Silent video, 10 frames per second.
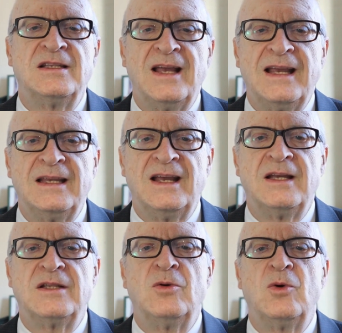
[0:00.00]
like
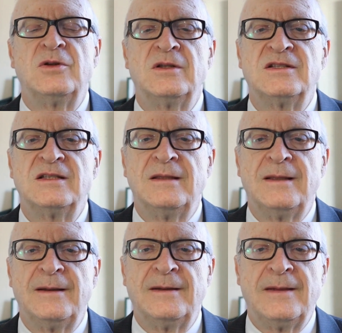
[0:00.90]
keratoconus.
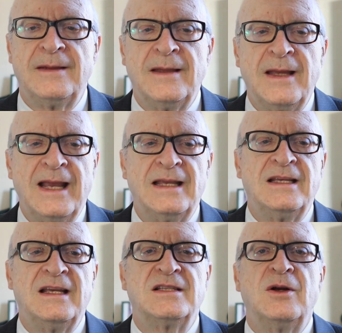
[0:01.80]
And it
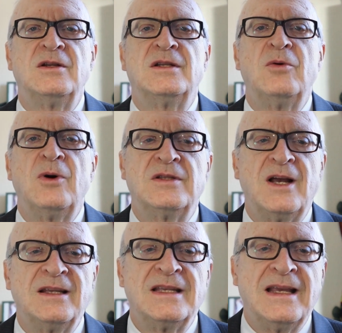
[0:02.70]
is also
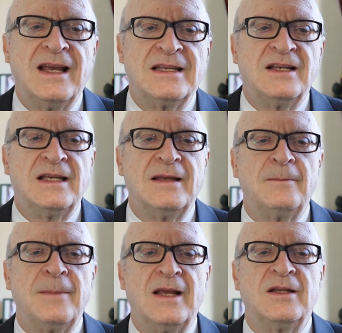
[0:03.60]
contraindicated in
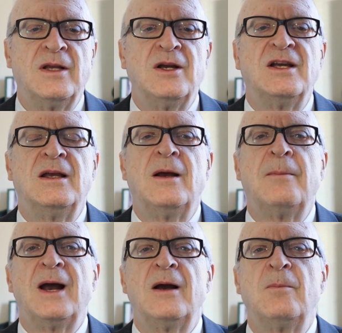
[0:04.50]
pathological
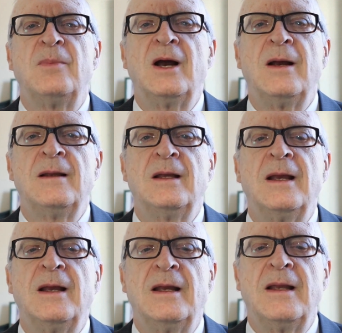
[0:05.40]
myopia,
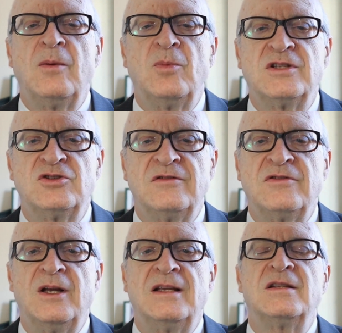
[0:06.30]
which
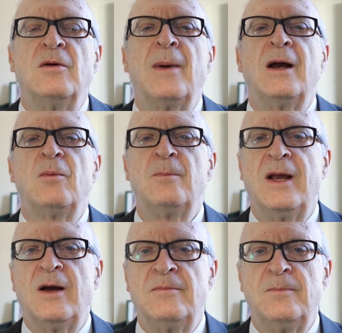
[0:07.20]
refers to myopia
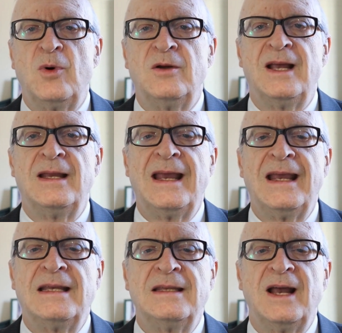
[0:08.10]
of more than
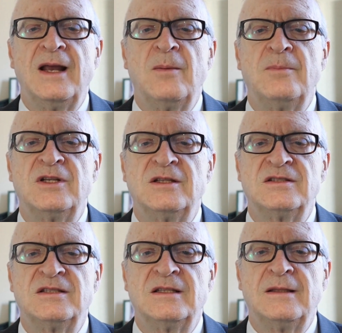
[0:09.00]
8
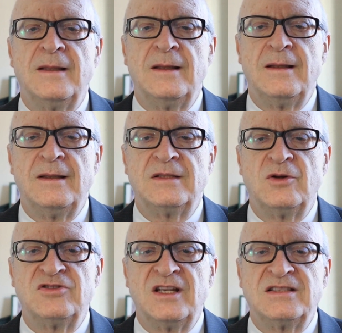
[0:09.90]
diopters,
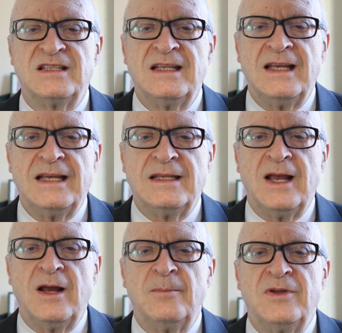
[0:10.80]
those exceeding 8
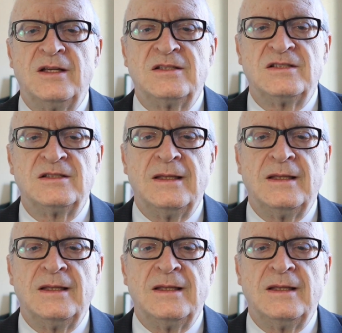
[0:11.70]
diopters,